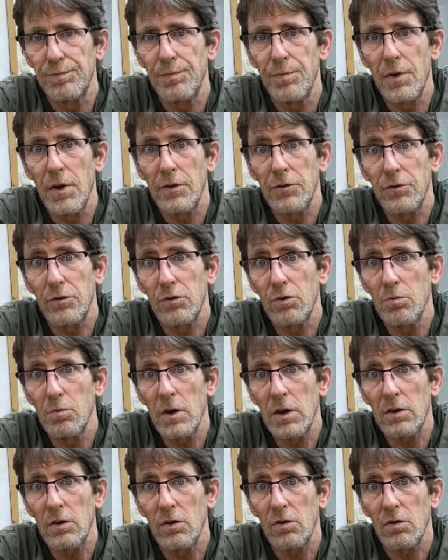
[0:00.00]
that's 2
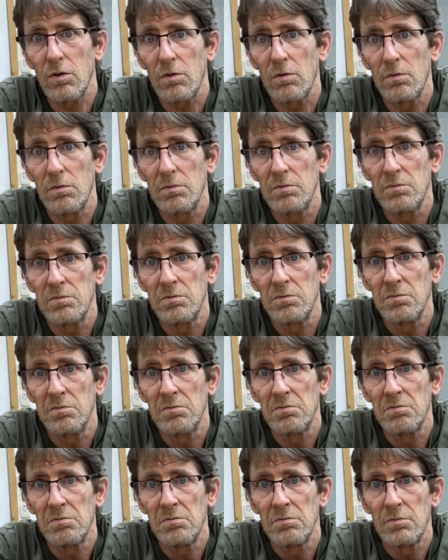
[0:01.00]
methods.
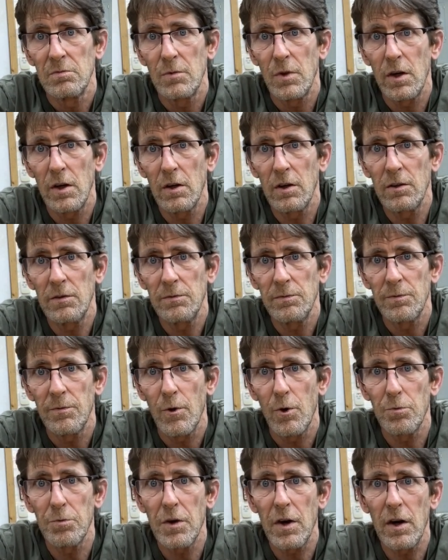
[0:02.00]
Right on.
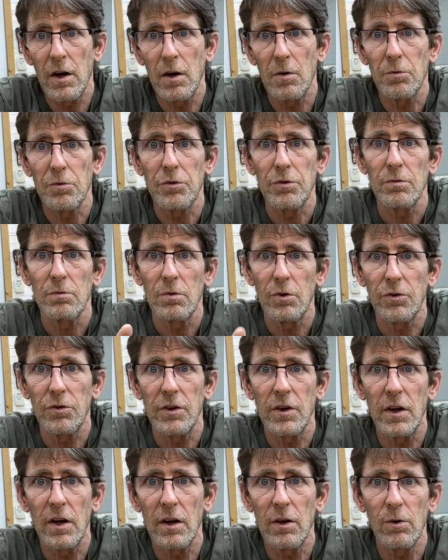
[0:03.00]
Hope that helps. We'll see
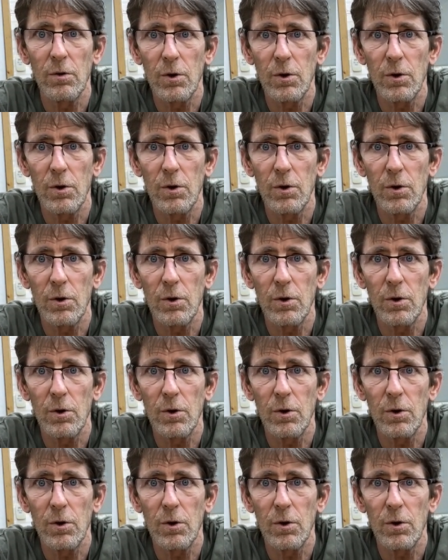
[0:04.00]
you down the